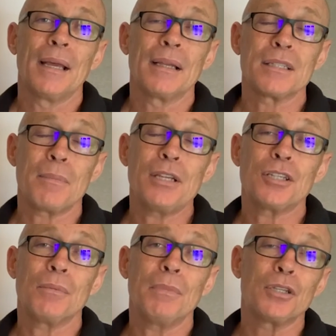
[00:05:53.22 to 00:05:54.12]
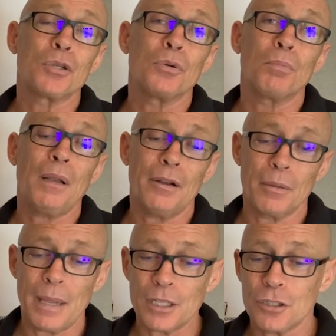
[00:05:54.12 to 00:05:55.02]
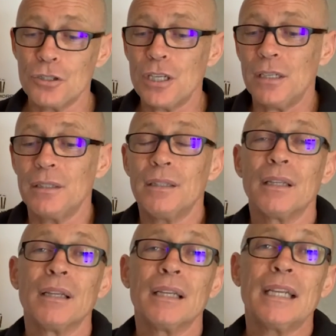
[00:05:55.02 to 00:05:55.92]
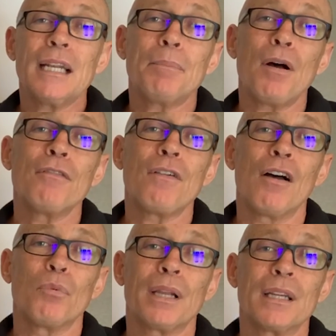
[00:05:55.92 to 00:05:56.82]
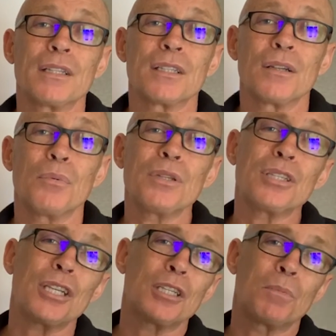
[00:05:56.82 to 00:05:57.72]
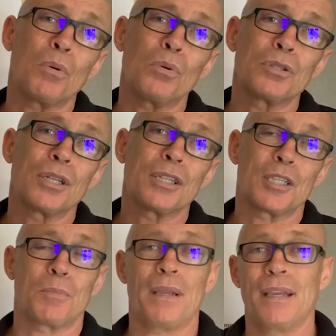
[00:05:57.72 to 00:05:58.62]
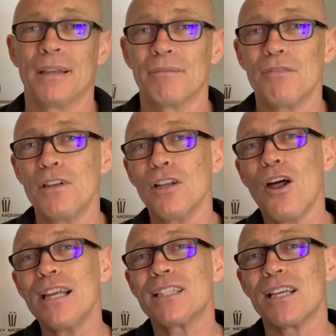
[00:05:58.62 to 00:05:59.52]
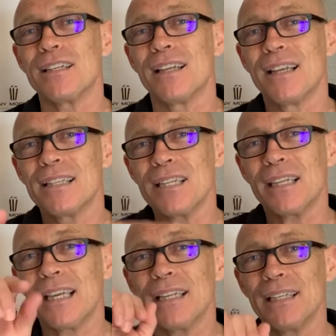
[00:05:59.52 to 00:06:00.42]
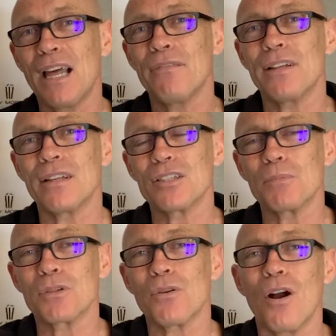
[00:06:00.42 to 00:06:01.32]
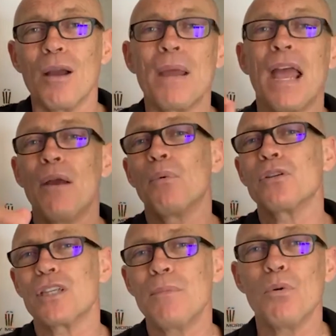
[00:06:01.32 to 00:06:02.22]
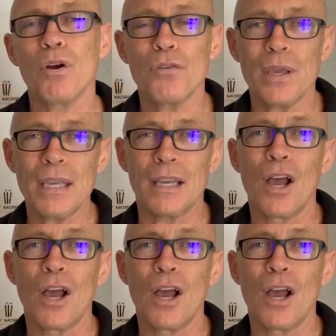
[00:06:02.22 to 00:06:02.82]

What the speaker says: As I mentioned, Mitchell, player of the match. New Zealand get up by 5 wickets with 6 balls to spare. If you liked it, tick it, love it, subscribe, and we'll see more of you here